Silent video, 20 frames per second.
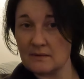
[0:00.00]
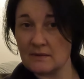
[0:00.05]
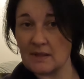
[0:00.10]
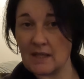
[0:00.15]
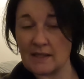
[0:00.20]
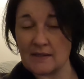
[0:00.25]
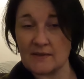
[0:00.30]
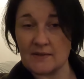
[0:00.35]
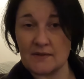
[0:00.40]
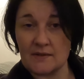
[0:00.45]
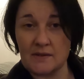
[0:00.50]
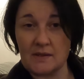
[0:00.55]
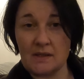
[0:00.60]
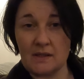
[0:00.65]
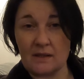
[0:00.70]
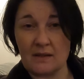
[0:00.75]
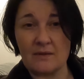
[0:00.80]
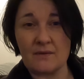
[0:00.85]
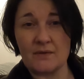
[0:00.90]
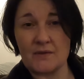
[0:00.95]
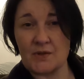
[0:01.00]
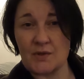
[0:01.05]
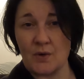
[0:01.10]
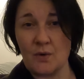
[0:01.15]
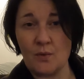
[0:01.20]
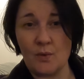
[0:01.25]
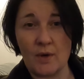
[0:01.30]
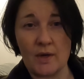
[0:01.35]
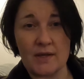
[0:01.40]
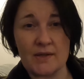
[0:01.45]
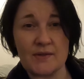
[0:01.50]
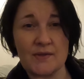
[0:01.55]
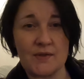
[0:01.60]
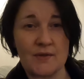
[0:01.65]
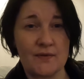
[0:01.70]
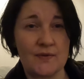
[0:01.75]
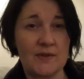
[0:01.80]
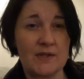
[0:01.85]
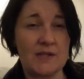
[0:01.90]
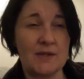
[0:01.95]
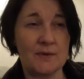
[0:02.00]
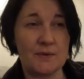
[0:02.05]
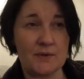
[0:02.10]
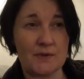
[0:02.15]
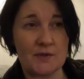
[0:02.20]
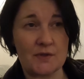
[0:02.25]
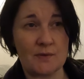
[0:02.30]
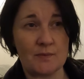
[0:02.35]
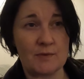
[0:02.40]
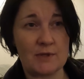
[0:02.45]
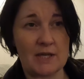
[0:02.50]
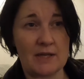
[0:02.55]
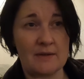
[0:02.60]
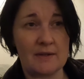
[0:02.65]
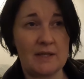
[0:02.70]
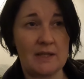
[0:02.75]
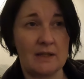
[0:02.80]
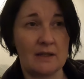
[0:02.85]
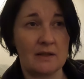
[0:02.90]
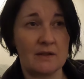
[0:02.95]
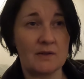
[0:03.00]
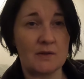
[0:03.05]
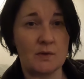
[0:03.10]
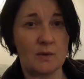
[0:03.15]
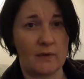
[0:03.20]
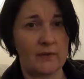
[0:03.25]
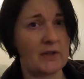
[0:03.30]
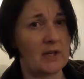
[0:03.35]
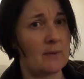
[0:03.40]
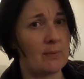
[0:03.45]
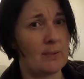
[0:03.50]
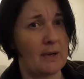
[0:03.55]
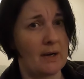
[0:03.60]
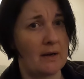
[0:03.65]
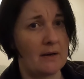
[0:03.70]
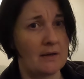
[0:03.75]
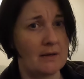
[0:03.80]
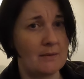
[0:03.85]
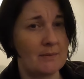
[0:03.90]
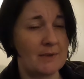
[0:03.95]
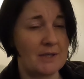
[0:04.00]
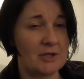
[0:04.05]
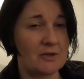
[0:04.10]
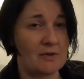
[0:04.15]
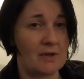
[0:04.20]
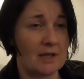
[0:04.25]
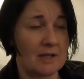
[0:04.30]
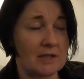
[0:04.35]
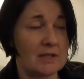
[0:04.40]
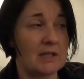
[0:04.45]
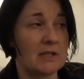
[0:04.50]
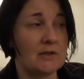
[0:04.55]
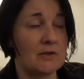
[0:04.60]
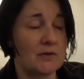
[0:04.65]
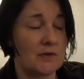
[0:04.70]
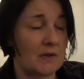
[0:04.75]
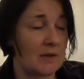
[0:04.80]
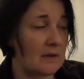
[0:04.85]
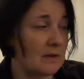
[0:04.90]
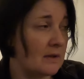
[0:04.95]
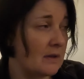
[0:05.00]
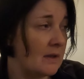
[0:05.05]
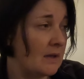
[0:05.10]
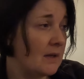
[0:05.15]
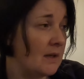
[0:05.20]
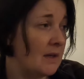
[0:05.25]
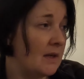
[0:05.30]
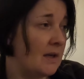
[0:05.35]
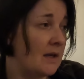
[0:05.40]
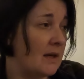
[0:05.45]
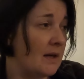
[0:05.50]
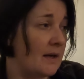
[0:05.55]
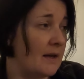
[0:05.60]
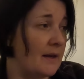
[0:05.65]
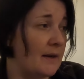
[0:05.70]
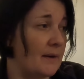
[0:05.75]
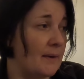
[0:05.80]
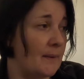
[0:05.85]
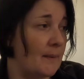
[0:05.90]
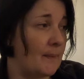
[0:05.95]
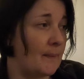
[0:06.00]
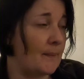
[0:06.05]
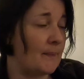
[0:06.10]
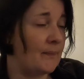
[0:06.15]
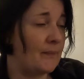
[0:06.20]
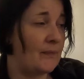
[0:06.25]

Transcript: that's, you know, schoolwork and stuff. He still does some down here. So I have to keep an eye on it and make sure he actually does it. Um,